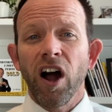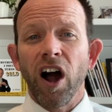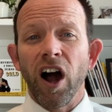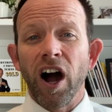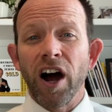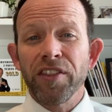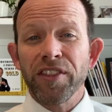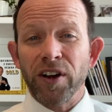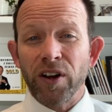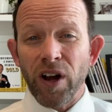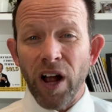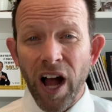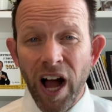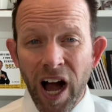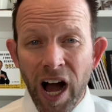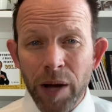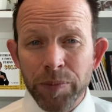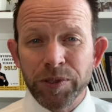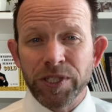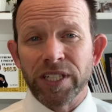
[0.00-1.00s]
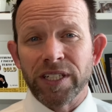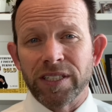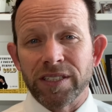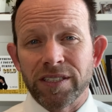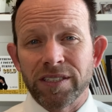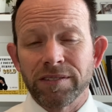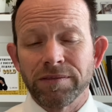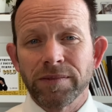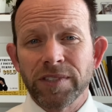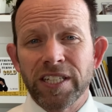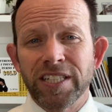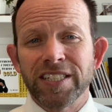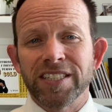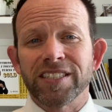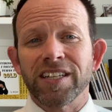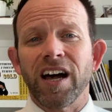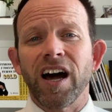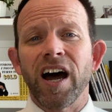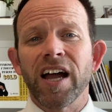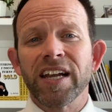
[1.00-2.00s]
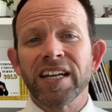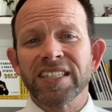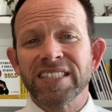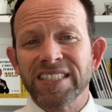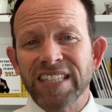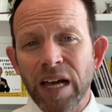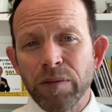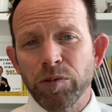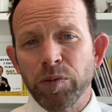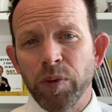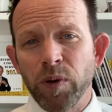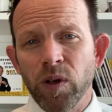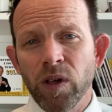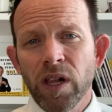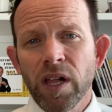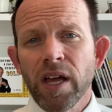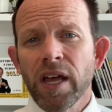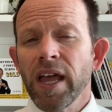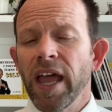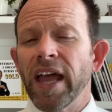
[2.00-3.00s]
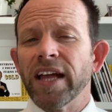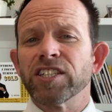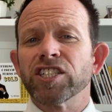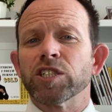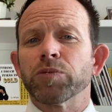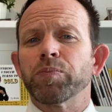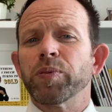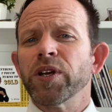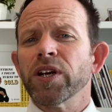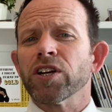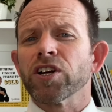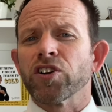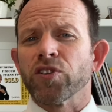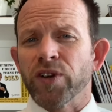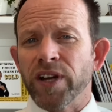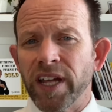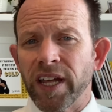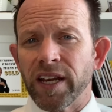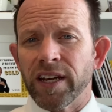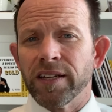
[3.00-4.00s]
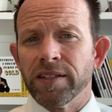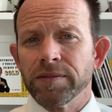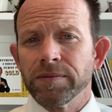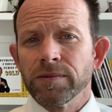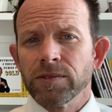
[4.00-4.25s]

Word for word: on their options. This is unacceptable and just pure greed.